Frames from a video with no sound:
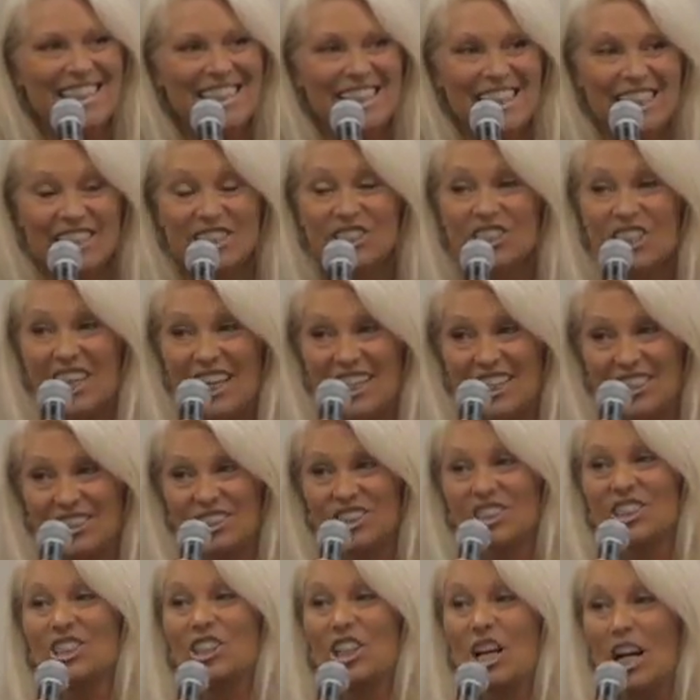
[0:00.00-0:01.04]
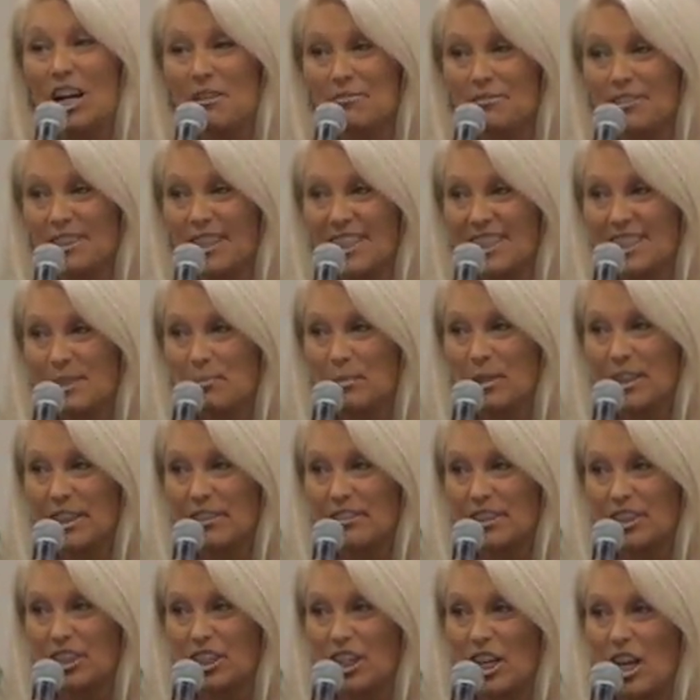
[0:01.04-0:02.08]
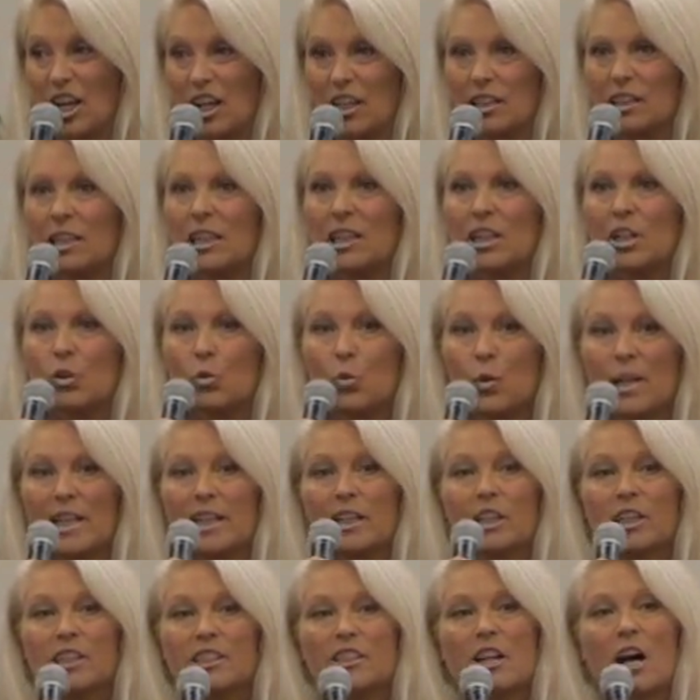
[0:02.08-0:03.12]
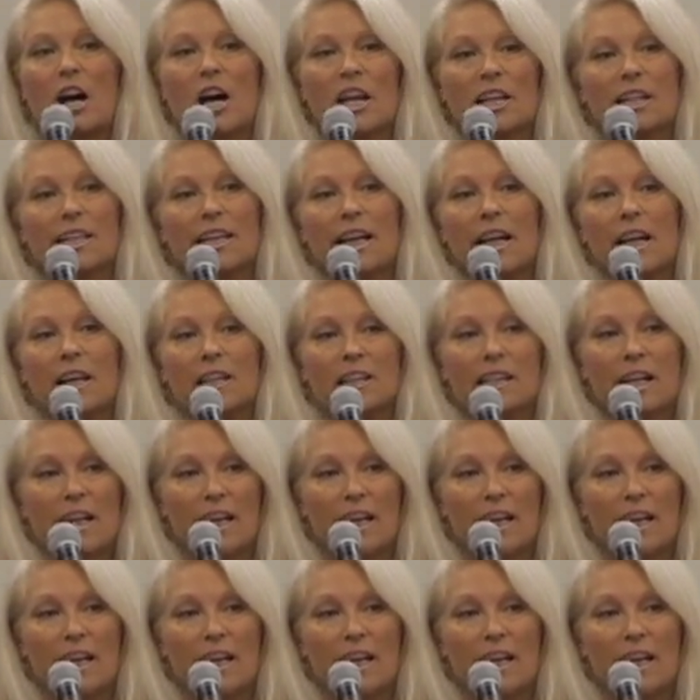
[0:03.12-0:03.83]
it changed a lot for us, believe it or not. We could not get